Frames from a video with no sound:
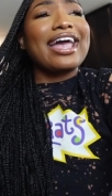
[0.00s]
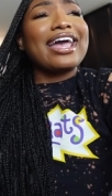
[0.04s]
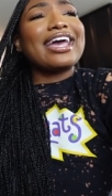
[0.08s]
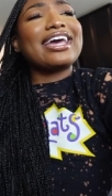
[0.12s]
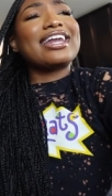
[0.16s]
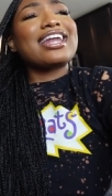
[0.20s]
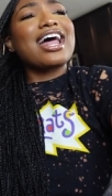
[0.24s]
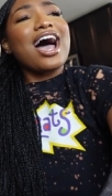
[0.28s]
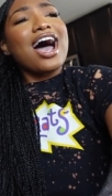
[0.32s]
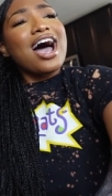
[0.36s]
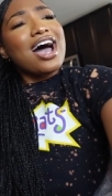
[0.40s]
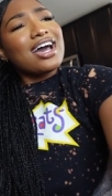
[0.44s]

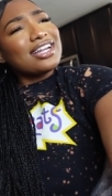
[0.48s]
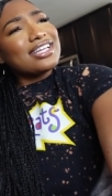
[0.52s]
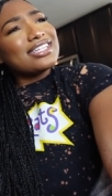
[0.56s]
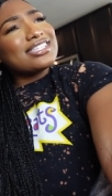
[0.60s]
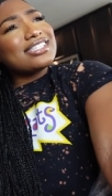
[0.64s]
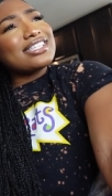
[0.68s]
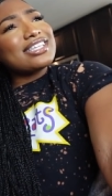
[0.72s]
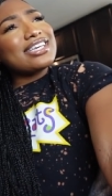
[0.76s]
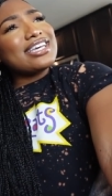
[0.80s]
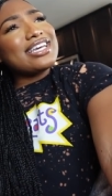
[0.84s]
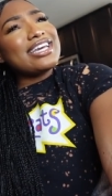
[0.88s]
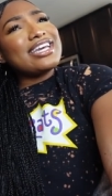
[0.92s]
And
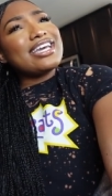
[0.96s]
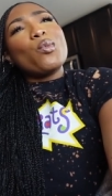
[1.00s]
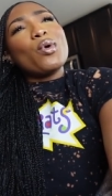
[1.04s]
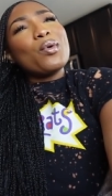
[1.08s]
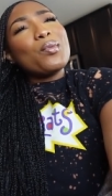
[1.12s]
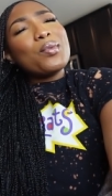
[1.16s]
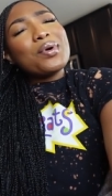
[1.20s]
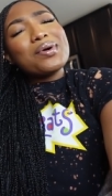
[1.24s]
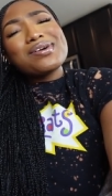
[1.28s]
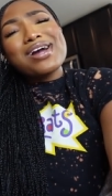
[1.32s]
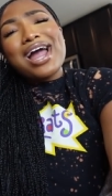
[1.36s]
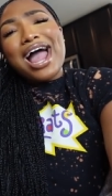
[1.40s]
honestly,
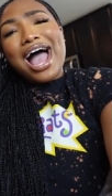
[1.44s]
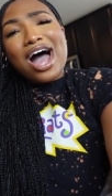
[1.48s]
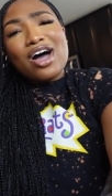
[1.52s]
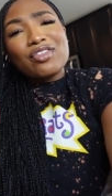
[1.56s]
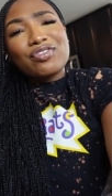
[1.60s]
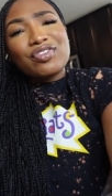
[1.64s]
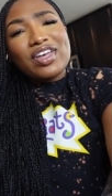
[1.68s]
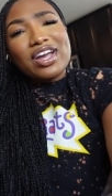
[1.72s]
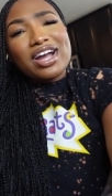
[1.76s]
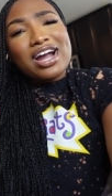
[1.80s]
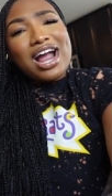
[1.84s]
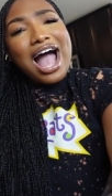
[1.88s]
when we were
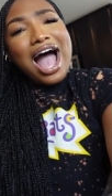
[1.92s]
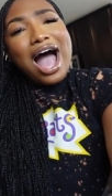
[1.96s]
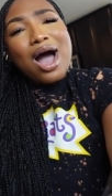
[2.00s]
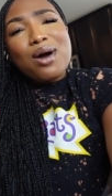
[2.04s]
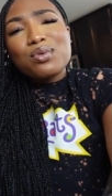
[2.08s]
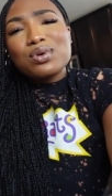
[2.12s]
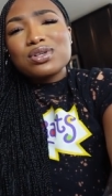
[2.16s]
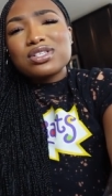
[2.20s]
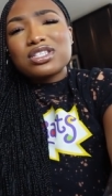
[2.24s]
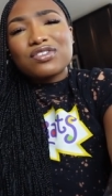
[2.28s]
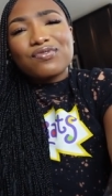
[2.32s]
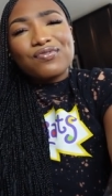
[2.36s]
out there,
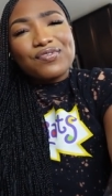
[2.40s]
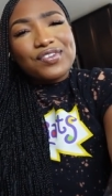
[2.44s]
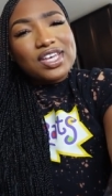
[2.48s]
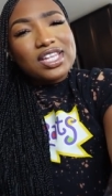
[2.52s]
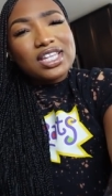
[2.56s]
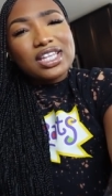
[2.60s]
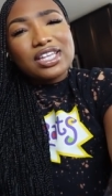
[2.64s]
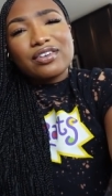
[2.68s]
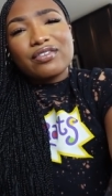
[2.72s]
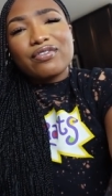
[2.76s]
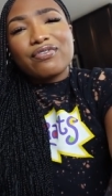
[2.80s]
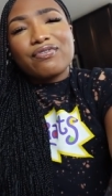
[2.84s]
I was
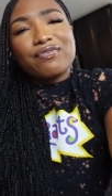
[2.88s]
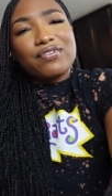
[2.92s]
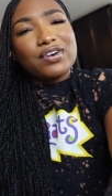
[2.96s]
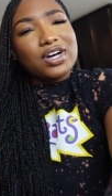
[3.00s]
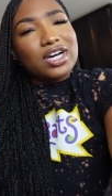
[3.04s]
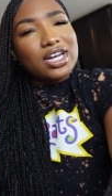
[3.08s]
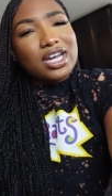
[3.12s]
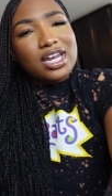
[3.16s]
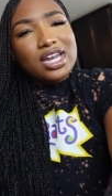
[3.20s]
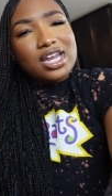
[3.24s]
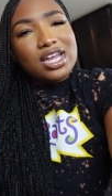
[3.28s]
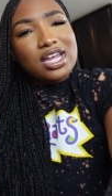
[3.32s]
feeling
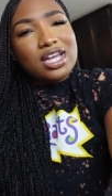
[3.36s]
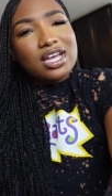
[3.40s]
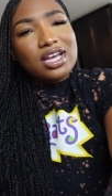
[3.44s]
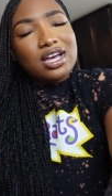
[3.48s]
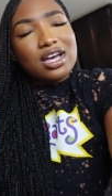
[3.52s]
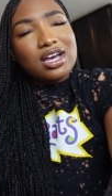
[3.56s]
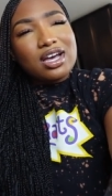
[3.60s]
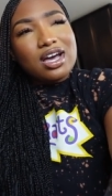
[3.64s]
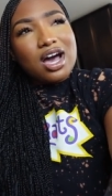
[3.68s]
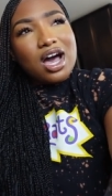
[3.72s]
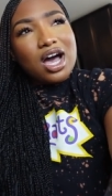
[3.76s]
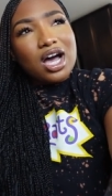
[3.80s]
funny.
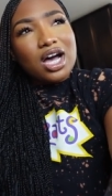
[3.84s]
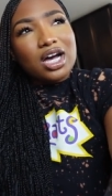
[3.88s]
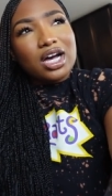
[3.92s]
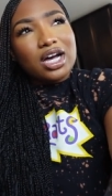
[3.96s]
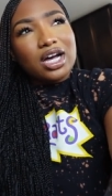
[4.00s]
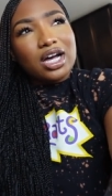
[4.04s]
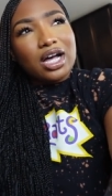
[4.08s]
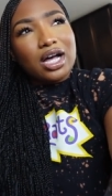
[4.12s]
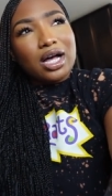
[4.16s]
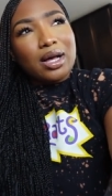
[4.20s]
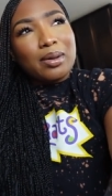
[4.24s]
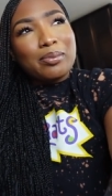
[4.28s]

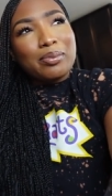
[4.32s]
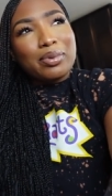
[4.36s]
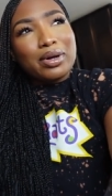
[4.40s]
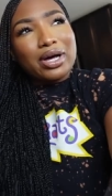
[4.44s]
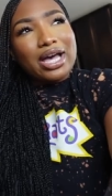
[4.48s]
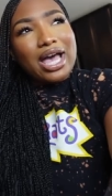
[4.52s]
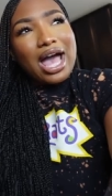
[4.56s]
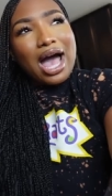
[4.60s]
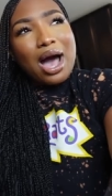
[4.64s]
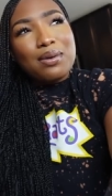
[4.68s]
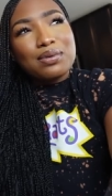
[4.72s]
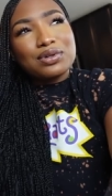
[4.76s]
Um,
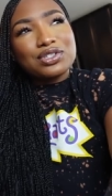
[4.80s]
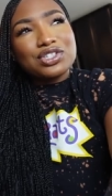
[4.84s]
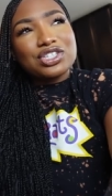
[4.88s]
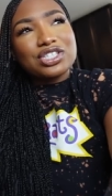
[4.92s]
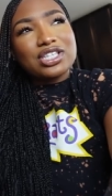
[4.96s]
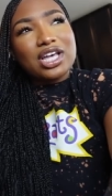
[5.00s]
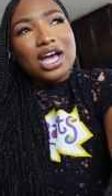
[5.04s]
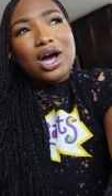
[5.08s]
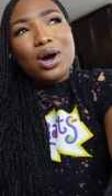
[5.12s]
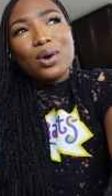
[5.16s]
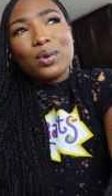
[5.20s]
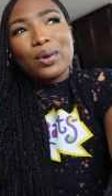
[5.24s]
but I was
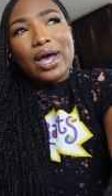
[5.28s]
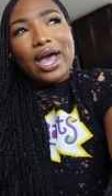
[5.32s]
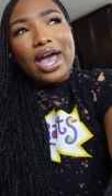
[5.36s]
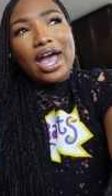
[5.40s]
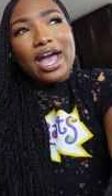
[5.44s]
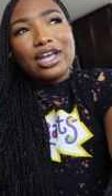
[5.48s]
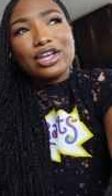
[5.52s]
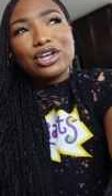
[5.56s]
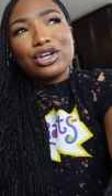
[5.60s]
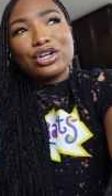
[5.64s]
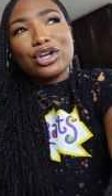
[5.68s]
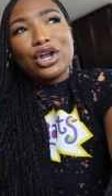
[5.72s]
just like,
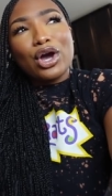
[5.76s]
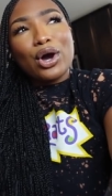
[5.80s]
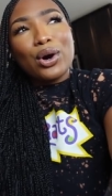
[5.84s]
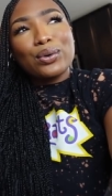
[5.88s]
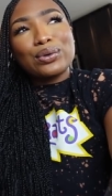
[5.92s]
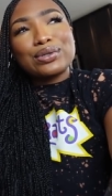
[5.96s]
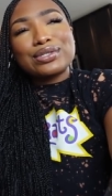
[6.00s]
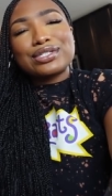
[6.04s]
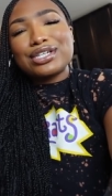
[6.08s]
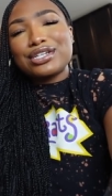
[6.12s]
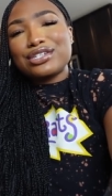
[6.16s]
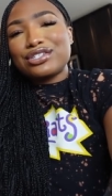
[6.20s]
okay, you
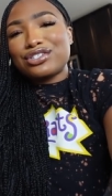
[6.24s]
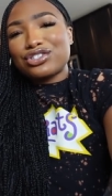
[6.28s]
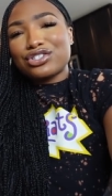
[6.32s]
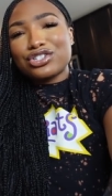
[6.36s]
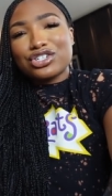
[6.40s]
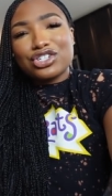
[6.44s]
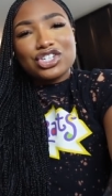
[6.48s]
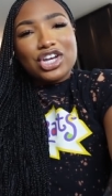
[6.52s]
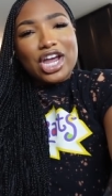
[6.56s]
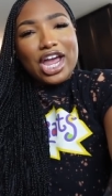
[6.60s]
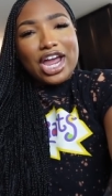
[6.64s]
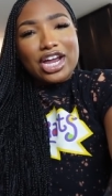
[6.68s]
know, seasons
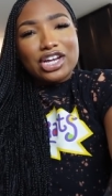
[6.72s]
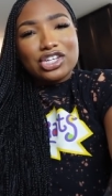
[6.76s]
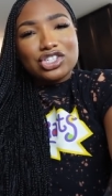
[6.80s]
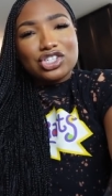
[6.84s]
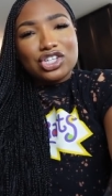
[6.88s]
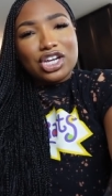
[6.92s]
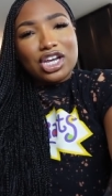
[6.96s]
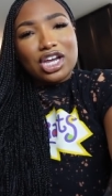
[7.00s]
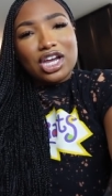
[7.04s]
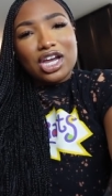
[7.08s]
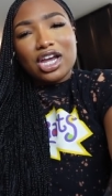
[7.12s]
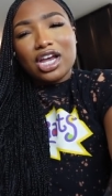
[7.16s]
are
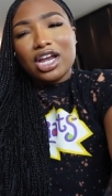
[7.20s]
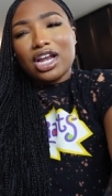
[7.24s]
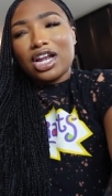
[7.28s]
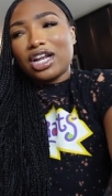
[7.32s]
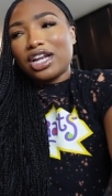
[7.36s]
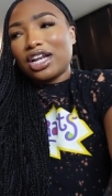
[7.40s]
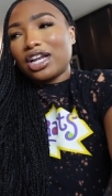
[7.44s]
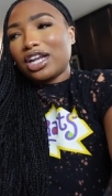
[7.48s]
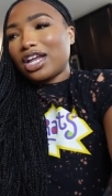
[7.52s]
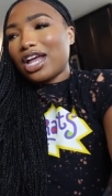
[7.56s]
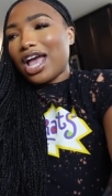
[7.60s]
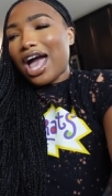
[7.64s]

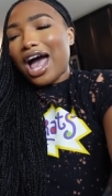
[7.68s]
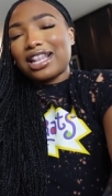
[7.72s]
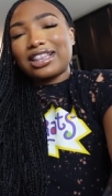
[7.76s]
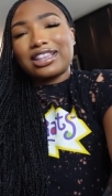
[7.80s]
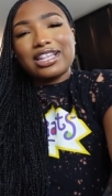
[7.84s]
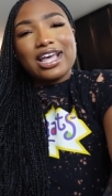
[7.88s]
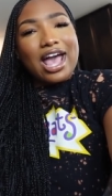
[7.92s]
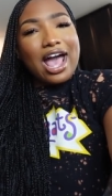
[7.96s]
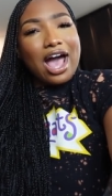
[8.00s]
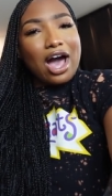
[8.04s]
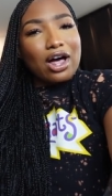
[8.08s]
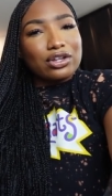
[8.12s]
changing, you got
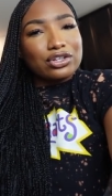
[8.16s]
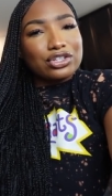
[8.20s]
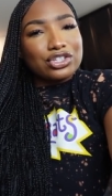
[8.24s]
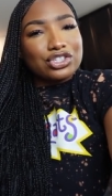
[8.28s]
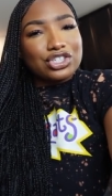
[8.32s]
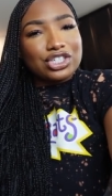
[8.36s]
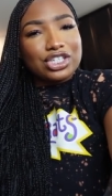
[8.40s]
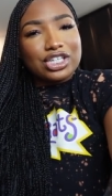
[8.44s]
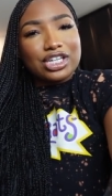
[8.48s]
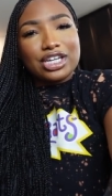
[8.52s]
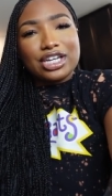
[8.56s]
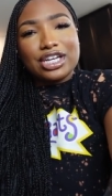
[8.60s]
the
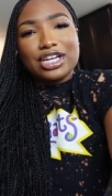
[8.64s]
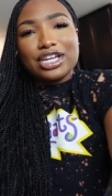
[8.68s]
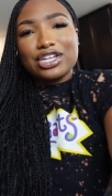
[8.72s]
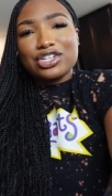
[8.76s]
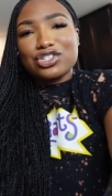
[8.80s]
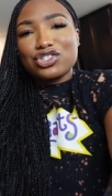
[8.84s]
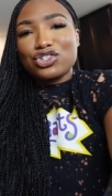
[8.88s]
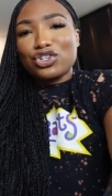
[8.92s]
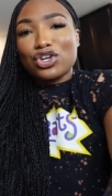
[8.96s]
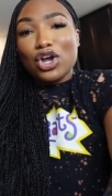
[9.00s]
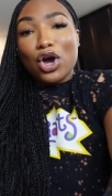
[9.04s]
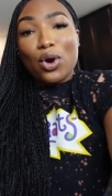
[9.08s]

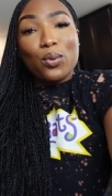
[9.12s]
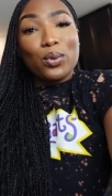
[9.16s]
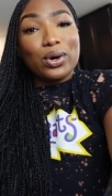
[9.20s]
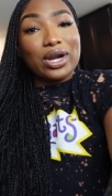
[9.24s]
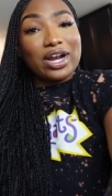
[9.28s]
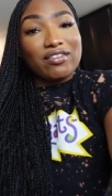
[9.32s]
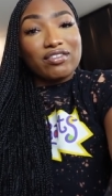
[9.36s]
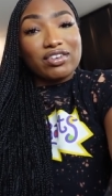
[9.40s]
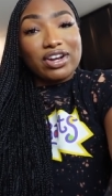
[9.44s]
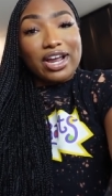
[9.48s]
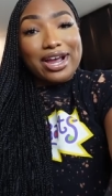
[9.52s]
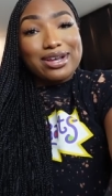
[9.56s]
allergies, you know,
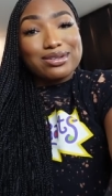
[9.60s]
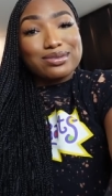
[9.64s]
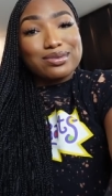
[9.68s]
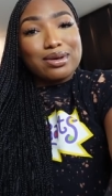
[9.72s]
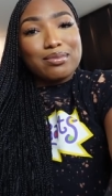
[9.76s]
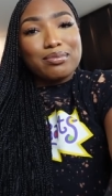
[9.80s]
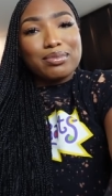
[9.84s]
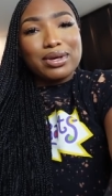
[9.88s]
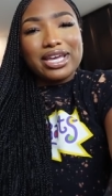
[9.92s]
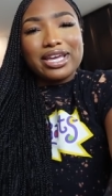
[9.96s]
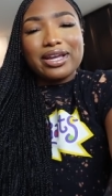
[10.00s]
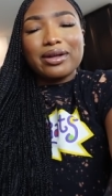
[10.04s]
whatever case may
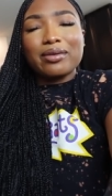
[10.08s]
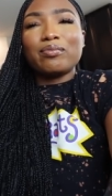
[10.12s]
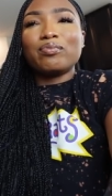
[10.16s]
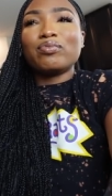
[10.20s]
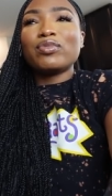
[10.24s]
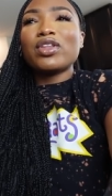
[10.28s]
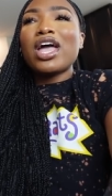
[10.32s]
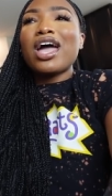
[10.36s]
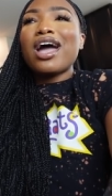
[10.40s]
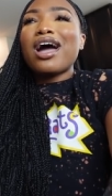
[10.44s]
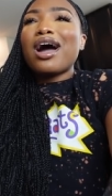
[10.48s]
be.